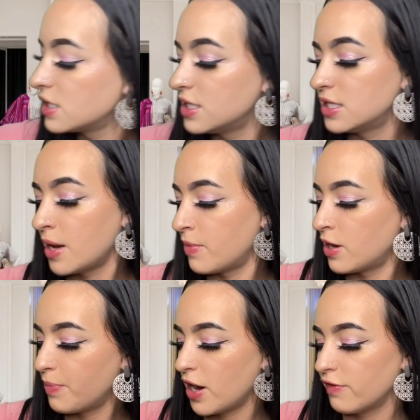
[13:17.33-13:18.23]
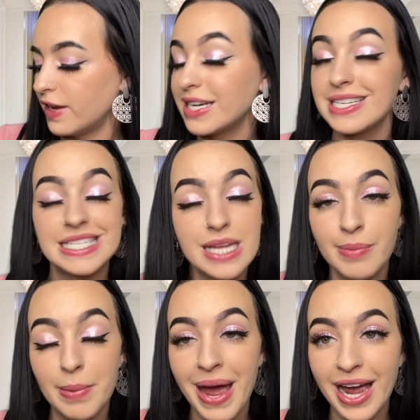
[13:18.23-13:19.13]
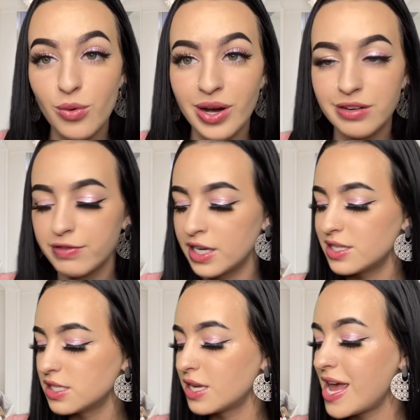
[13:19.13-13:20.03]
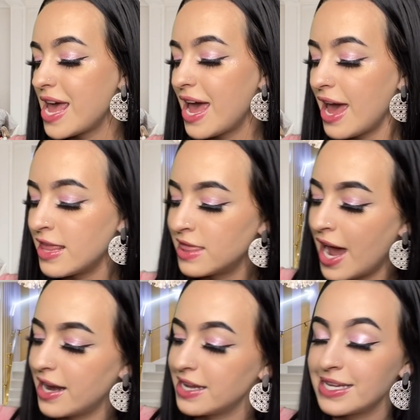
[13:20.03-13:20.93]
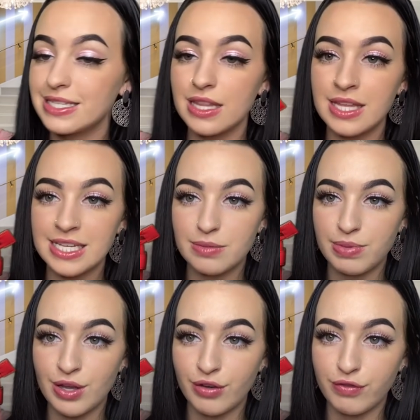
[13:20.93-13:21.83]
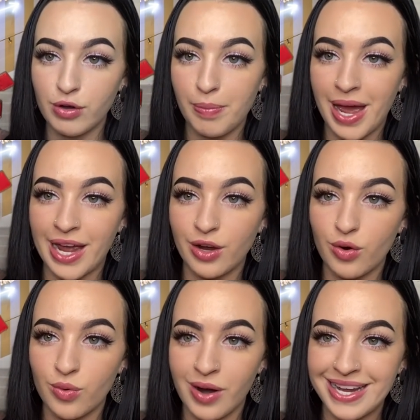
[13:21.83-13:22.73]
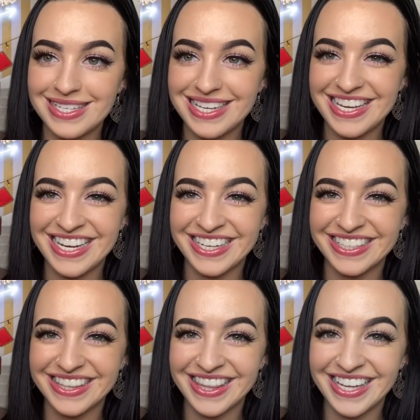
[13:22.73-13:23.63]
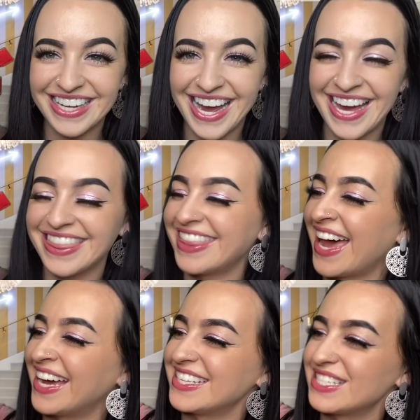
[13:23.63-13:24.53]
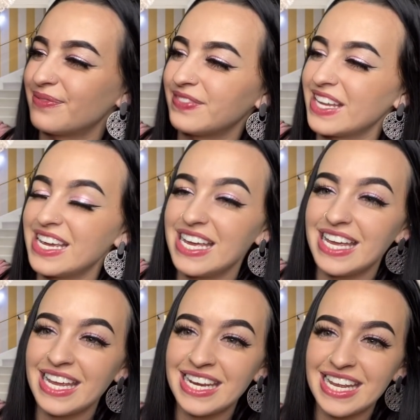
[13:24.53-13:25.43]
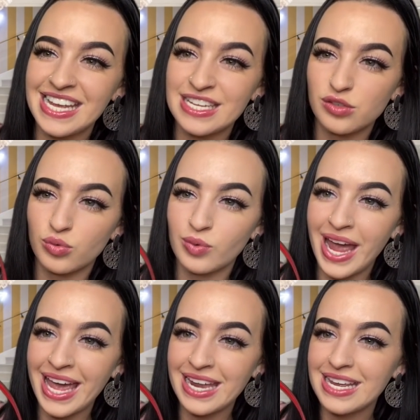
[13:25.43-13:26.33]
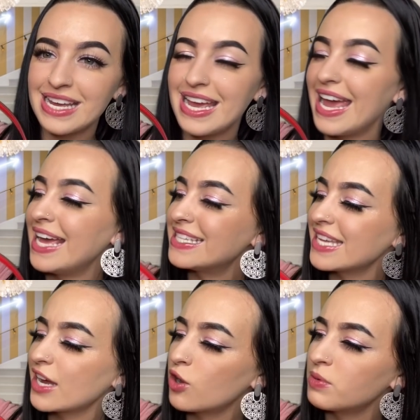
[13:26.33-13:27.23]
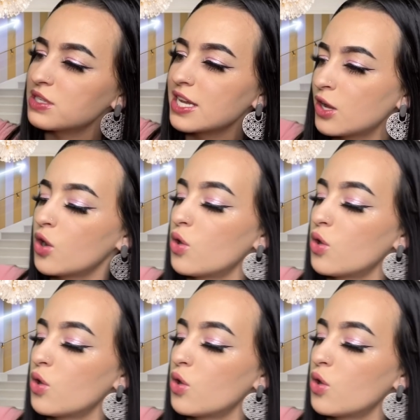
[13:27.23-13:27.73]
summer, perfect summer bag one first. And that is this beautiful bag right here. Look at that. It is red. It's like almost a,